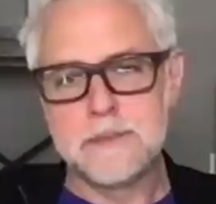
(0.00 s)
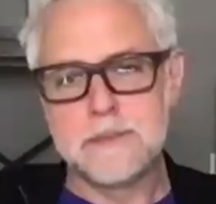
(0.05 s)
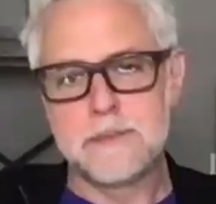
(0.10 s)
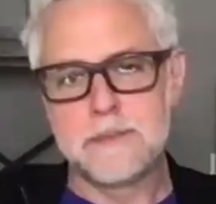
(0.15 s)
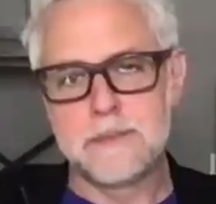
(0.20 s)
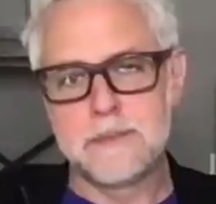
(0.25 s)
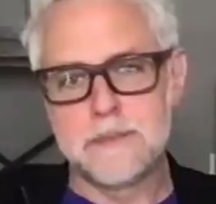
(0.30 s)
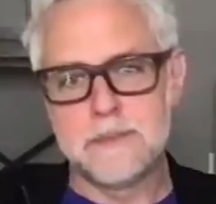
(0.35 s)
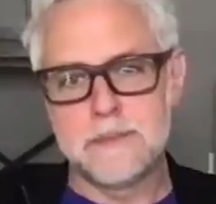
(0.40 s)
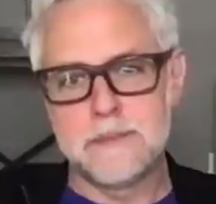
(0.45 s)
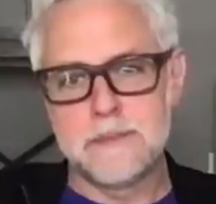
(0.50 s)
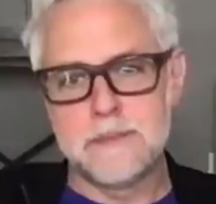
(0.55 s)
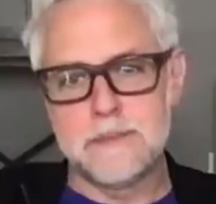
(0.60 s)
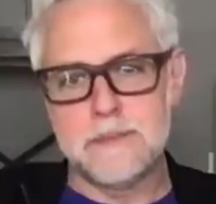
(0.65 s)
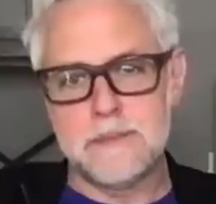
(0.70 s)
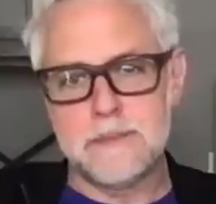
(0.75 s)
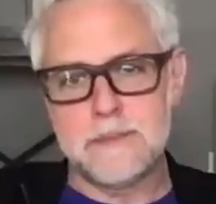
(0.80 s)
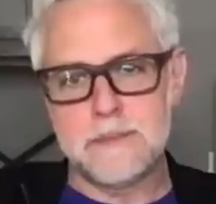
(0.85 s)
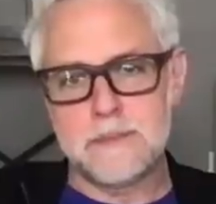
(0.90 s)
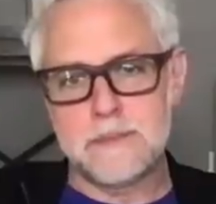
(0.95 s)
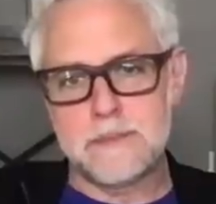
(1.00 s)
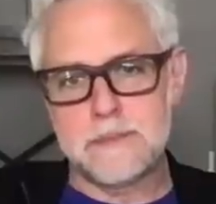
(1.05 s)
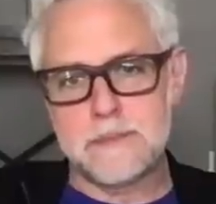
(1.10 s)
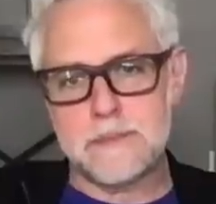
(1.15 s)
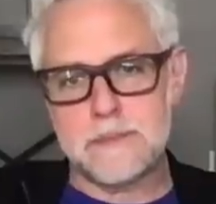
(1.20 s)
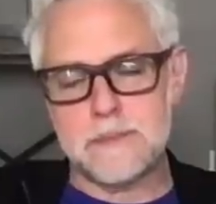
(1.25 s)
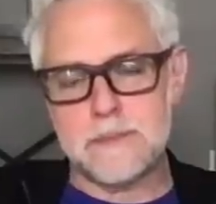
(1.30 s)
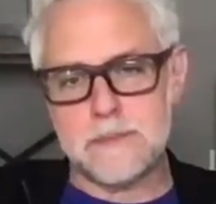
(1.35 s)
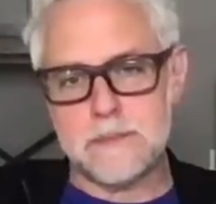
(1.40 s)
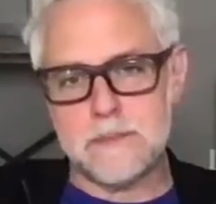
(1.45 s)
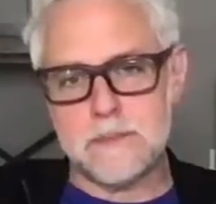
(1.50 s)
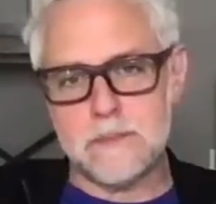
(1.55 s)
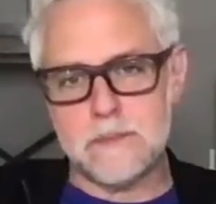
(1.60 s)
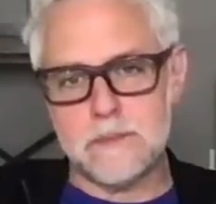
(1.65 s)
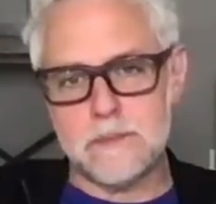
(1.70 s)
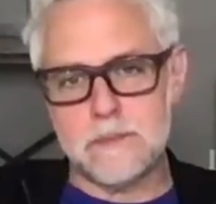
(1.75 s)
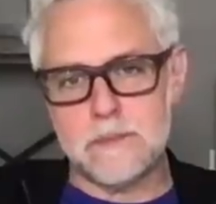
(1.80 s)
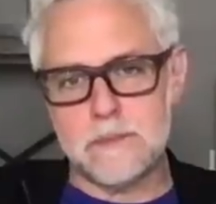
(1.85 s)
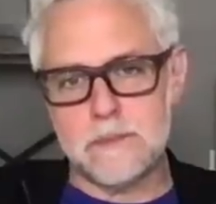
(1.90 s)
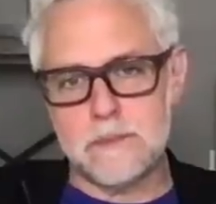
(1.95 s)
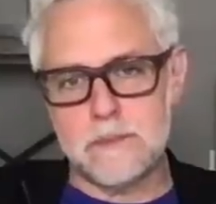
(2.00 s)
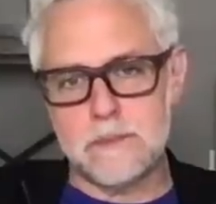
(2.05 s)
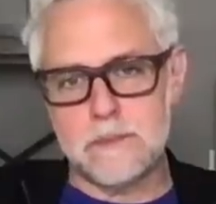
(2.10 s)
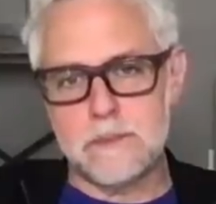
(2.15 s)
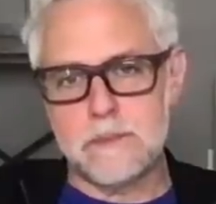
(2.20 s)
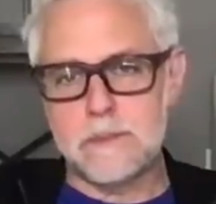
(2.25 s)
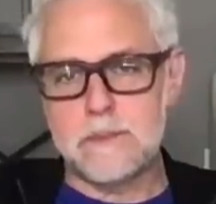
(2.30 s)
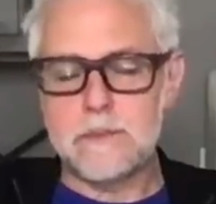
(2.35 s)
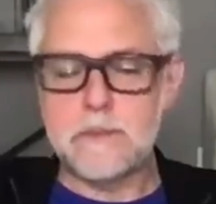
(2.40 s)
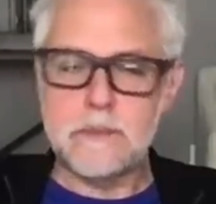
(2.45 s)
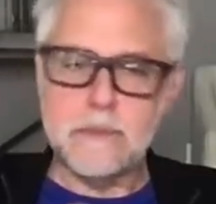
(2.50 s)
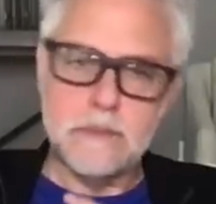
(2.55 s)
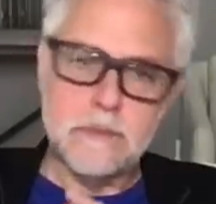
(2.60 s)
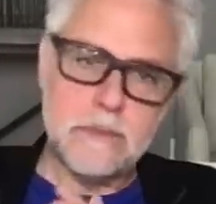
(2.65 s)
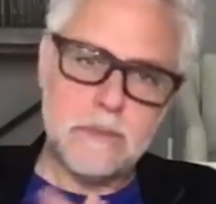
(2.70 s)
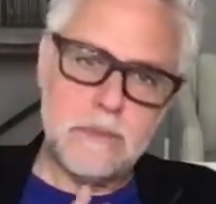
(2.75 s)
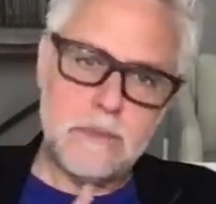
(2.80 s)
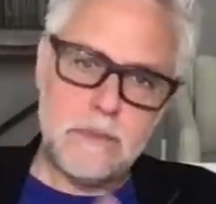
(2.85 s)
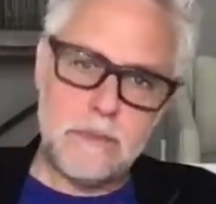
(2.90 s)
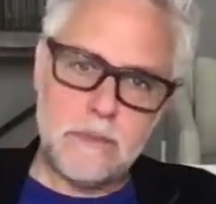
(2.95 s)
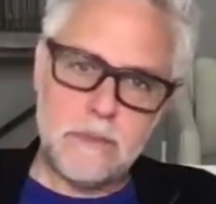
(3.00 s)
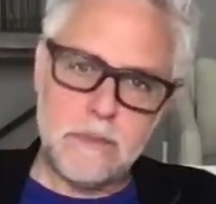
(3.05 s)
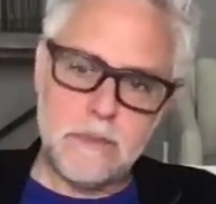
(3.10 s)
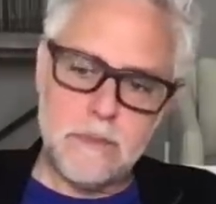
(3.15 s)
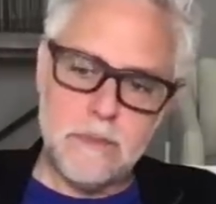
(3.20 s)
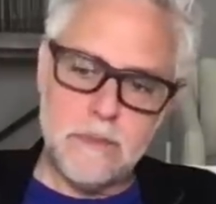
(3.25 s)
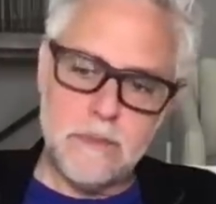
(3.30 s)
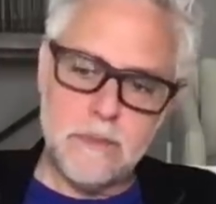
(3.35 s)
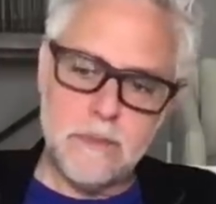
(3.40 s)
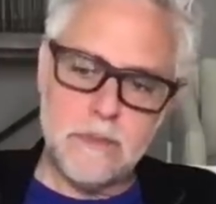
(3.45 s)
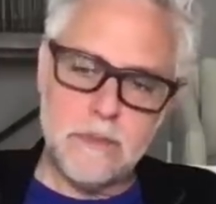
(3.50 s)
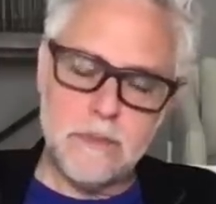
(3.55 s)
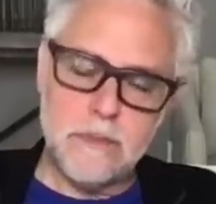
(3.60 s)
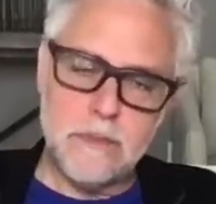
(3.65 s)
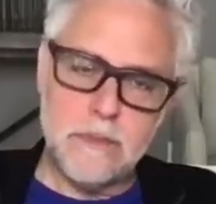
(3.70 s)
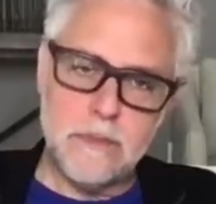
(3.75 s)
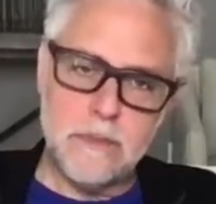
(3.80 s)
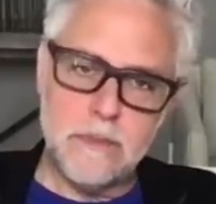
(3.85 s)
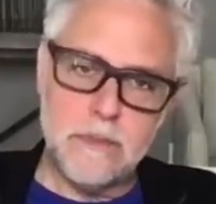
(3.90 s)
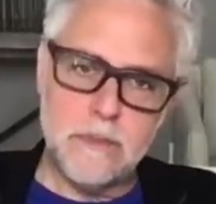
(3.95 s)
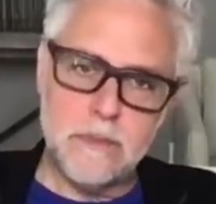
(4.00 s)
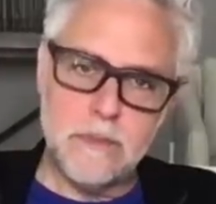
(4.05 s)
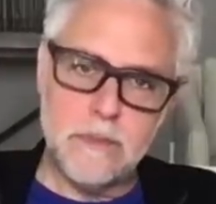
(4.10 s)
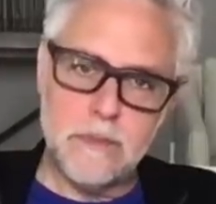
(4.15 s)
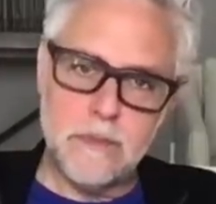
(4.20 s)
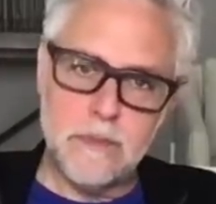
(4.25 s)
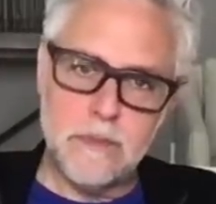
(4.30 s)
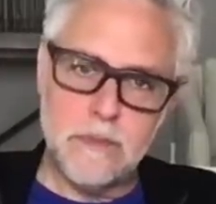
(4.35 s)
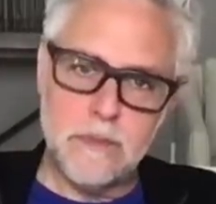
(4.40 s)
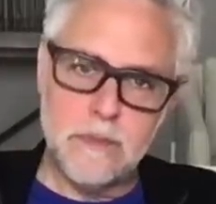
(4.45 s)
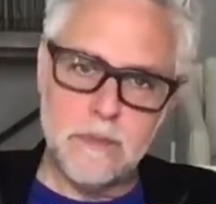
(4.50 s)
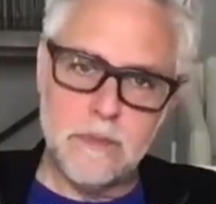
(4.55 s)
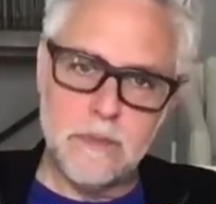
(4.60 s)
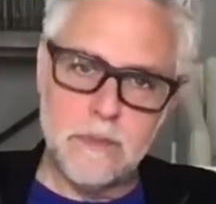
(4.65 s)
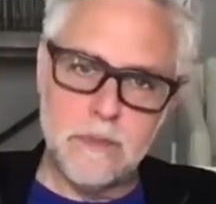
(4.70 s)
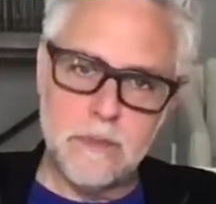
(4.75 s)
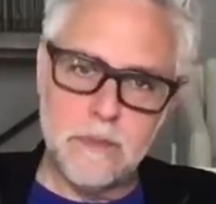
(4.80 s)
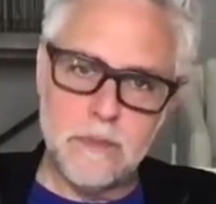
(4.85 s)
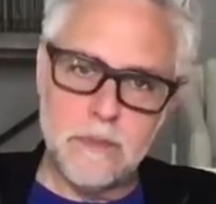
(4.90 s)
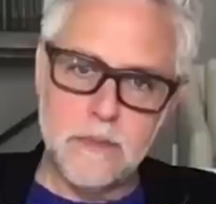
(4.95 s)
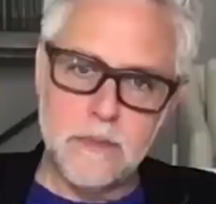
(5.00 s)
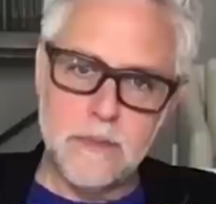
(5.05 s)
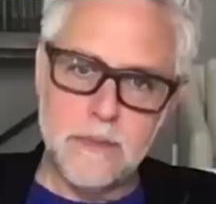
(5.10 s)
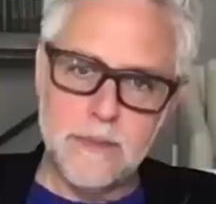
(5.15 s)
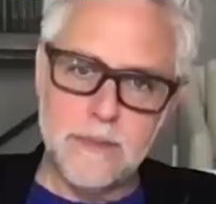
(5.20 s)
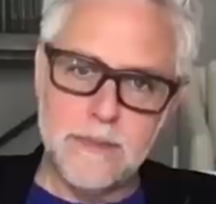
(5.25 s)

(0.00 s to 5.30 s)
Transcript: (not speaking)